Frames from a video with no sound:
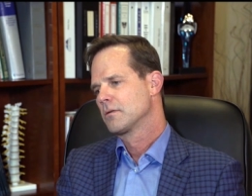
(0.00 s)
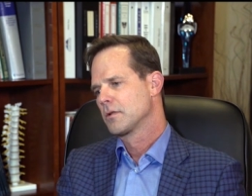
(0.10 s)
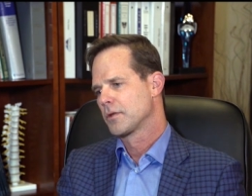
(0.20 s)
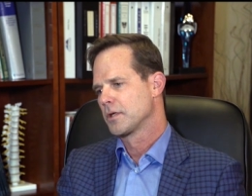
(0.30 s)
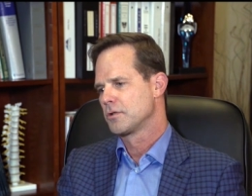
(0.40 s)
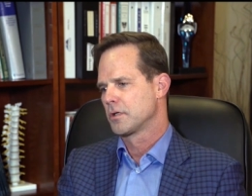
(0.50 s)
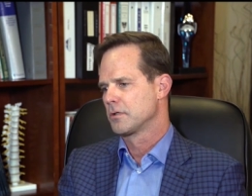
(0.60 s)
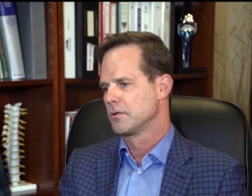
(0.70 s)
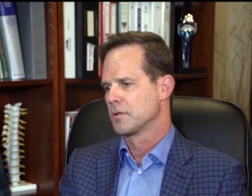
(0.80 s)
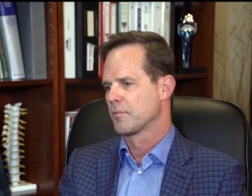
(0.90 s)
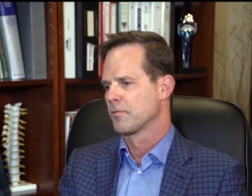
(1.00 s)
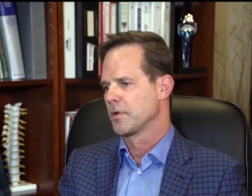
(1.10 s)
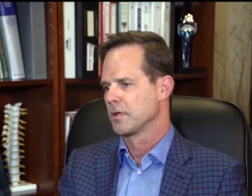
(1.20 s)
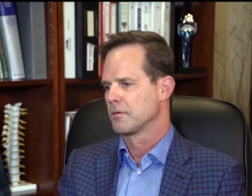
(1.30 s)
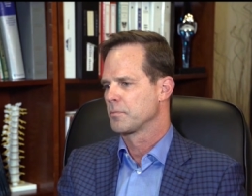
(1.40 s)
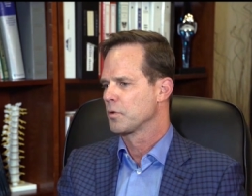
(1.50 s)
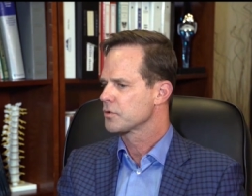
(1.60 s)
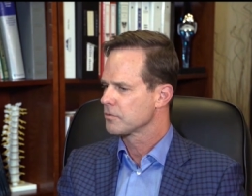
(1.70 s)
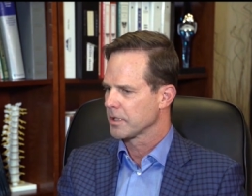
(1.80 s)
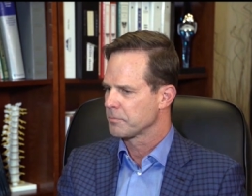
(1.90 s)
The things you can do to prevent are
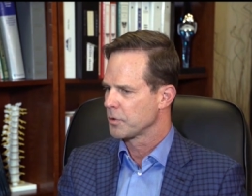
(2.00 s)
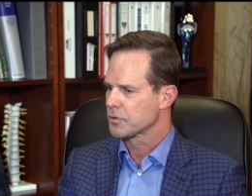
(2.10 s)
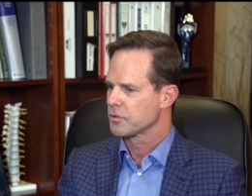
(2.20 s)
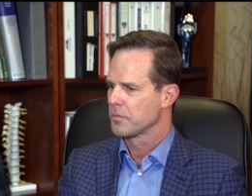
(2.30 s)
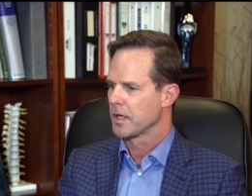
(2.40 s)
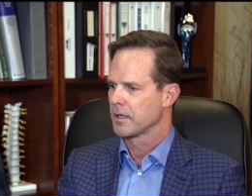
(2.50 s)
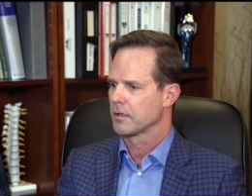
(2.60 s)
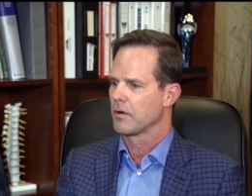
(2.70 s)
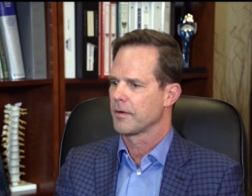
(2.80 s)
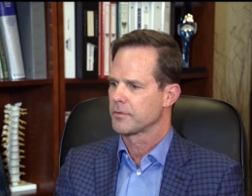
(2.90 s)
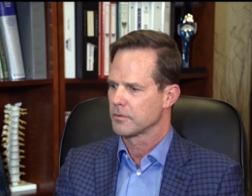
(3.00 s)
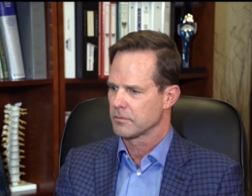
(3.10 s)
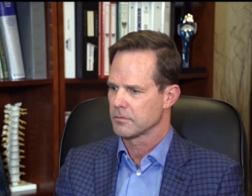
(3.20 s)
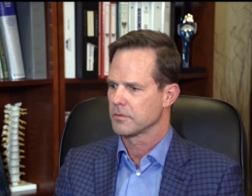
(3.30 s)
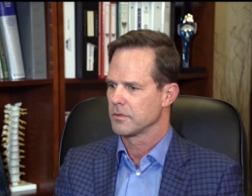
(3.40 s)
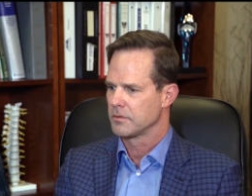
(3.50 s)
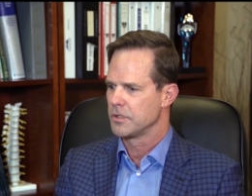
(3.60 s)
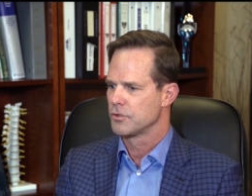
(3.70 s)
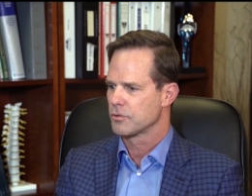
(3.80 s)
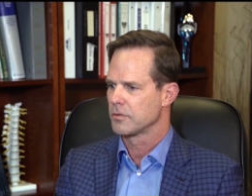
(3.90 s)
post-traumatic or after
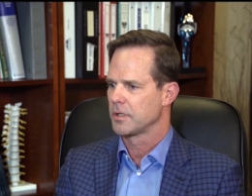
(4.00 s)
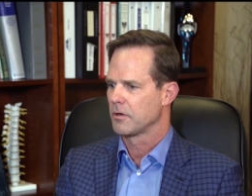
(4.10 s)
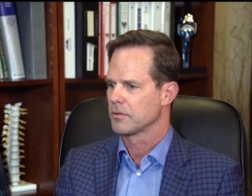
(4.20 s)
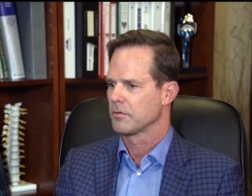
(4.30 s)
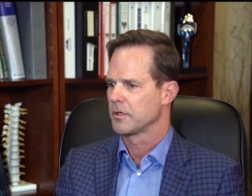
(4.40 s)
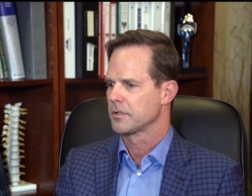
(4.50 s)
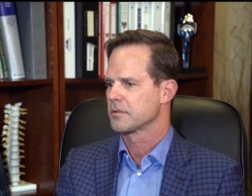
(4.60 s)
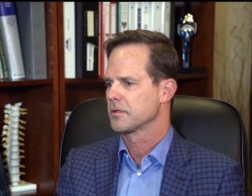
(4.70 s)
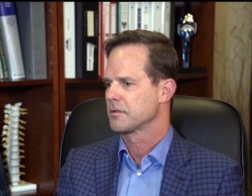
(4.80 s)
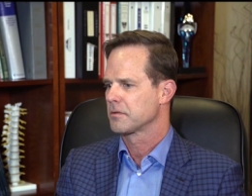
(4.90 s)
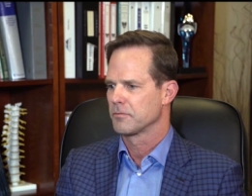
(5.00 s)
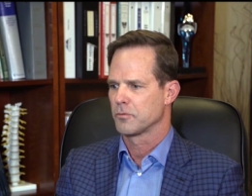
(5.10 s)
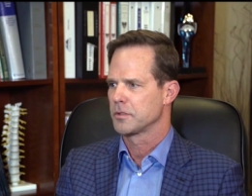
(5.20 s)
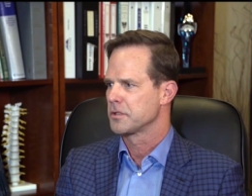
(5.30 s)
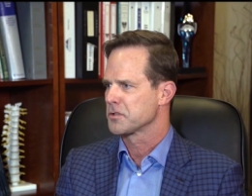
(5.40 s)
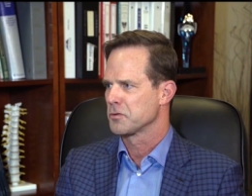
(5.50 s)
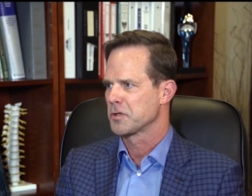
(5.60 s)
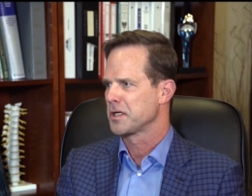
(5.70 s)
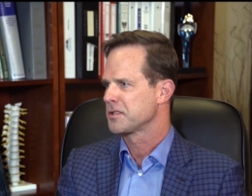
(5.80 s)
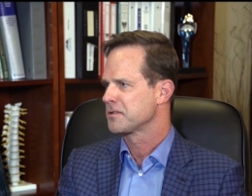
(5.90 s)
injury arthritis, like avoid
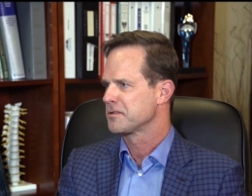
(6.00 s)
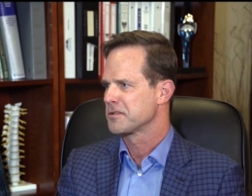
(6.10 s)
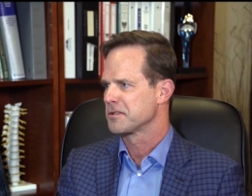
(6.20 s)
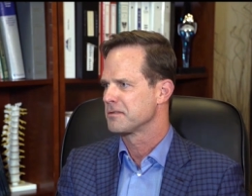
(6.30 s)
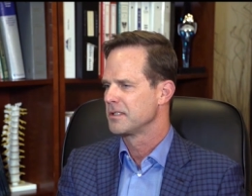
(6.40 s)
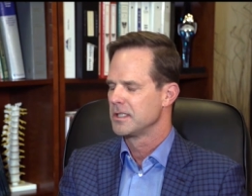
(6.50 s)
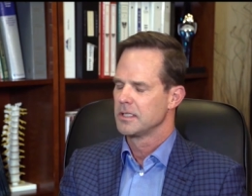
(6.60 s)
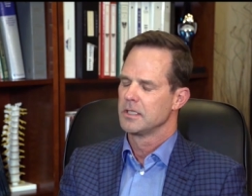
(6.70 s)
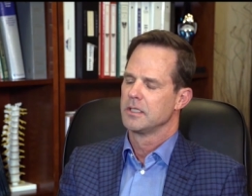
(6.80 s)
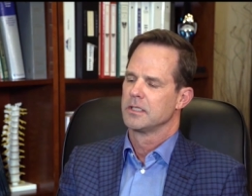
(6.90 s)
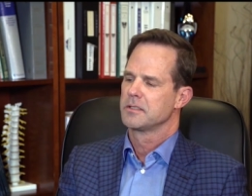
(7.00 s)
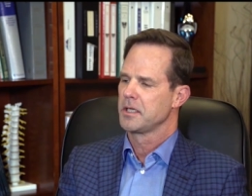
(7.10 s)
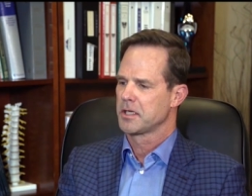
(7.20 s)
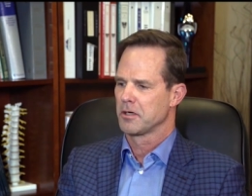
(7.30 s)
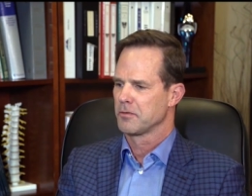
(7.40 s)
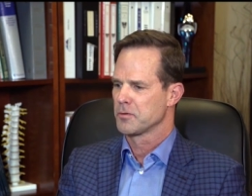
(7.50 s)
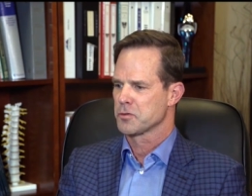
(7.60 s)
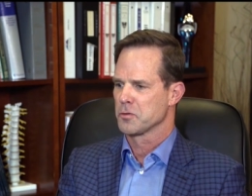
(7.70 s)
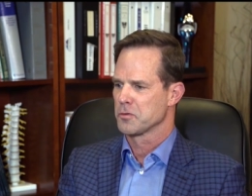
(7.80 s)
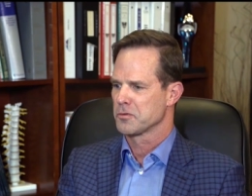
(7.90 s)
dislocations and take care of your
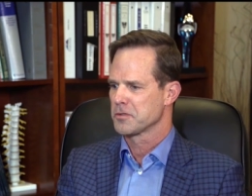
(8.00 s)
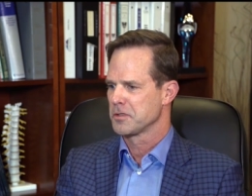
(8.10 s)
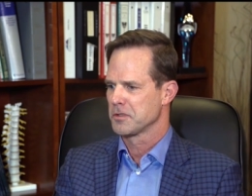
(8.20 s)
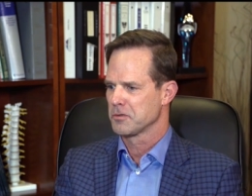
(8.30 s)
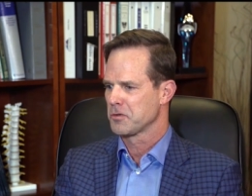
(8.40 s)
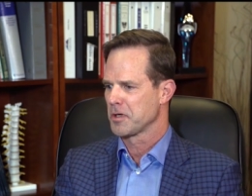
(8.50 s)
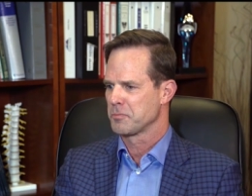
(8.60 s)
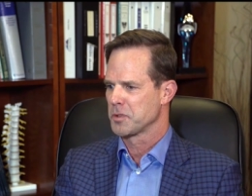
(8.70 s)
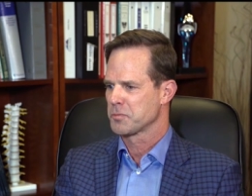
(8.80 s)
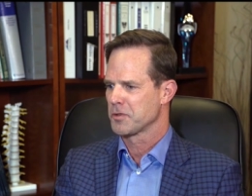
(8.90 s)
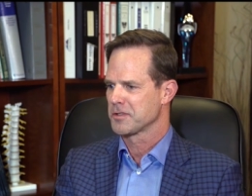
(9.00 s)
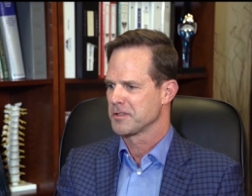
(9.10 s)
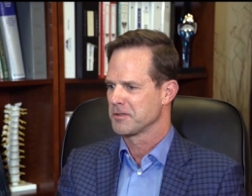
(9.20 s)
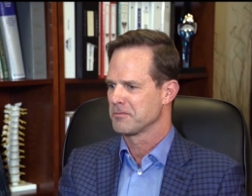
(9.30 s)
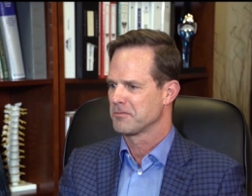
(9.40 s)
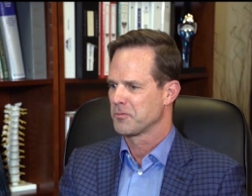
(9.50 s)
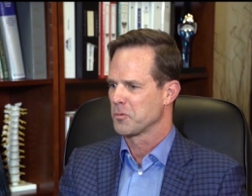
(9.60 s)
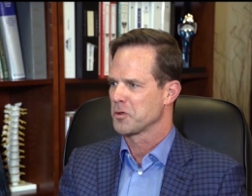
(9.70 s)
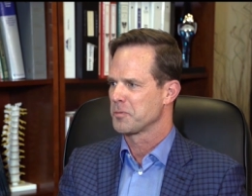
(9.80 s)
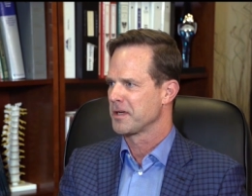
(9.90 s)
shoulders. You know, you're not bench pressing
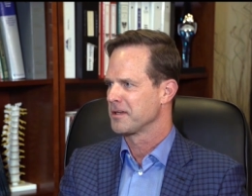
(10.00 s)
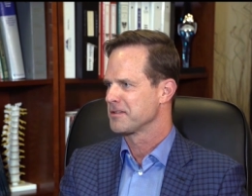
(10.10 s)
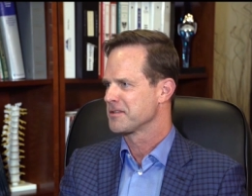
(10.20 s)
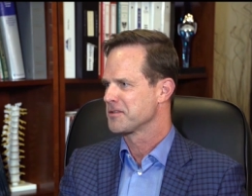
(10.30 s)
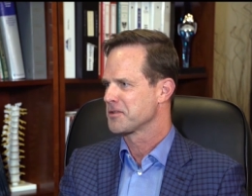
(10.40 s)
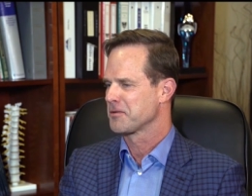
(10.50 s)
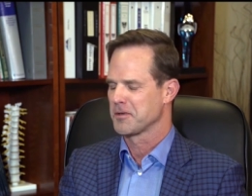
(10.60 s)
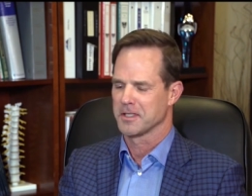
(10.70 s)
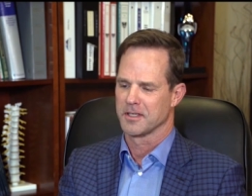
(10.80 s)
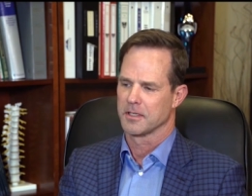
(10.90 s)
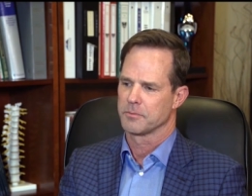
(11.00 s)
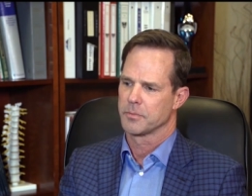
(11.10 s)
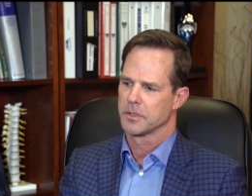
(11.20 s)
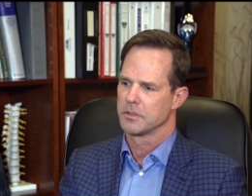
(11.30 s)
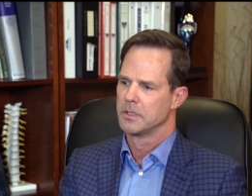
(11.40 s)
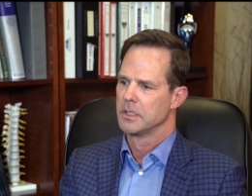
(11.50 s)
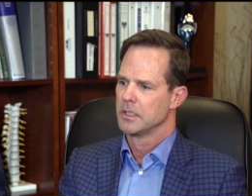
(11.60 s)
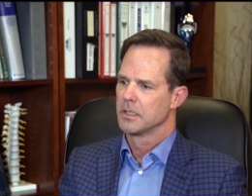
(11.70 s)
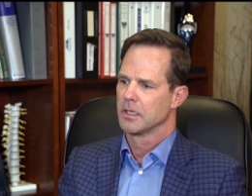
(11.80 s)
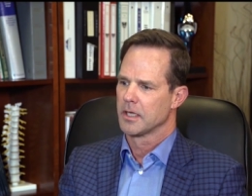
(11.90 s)
400 pounds and stuff like that, but
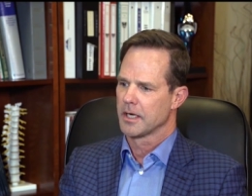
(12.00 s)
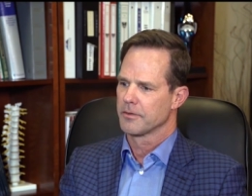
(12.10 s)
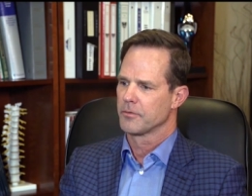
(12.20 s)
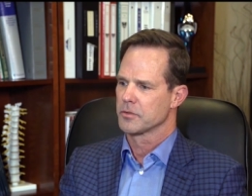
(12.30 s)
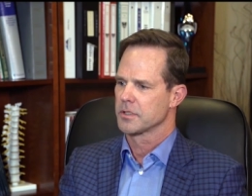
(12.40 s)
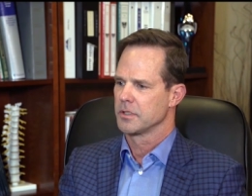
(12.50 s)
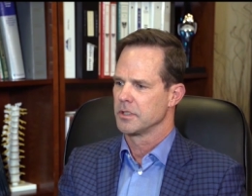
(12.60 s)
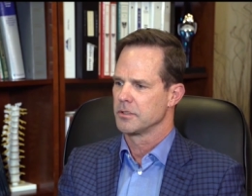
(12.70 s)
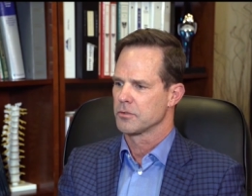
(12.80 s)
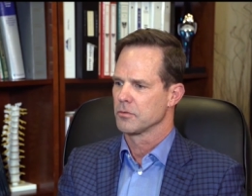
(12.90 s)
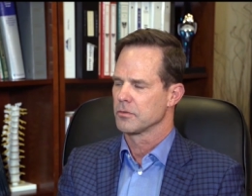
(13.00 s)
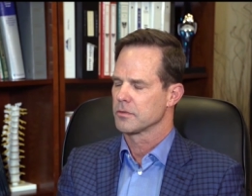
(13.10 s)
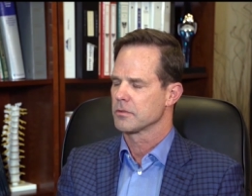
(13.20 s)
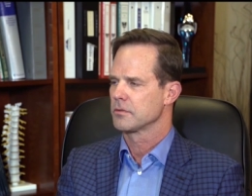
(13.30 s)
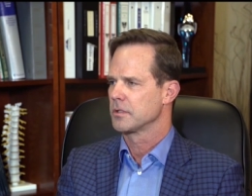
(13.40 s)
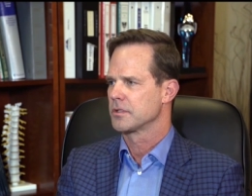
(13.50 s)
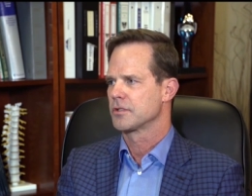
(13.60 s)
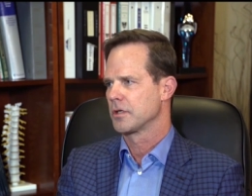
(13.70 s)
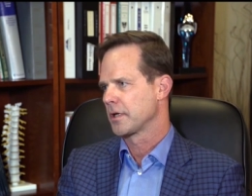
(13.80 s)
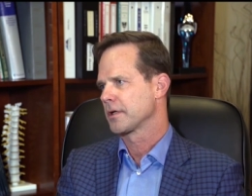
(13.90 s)
a lot of the folks that need shoulders, it's
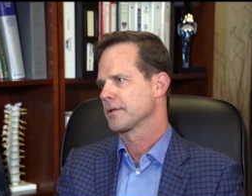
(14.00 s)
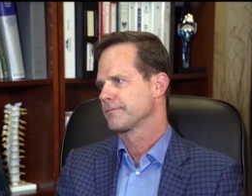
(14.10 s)
genetic.